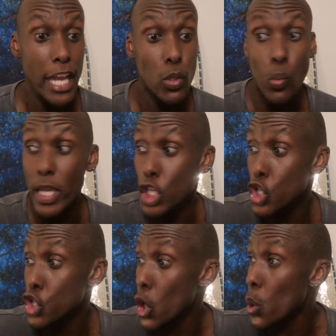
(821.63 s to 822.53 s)
and we
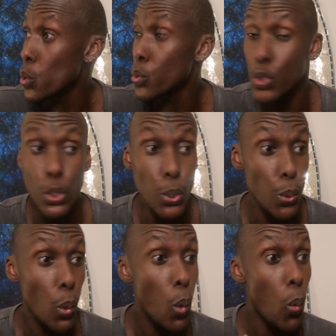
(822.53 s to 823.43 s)
showed
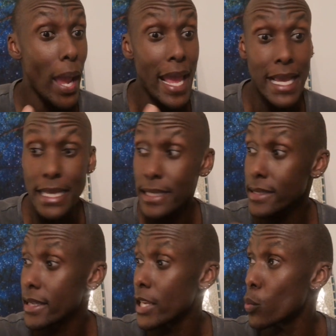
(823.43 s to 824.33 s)
you ways
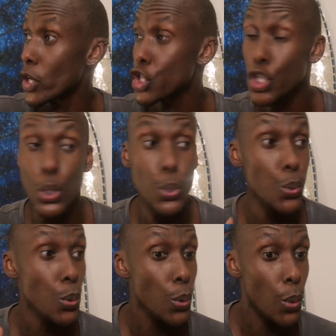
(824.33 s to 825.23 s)
in which
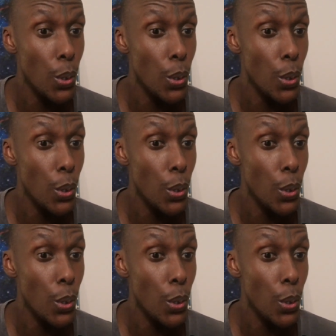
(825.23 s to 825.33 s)
you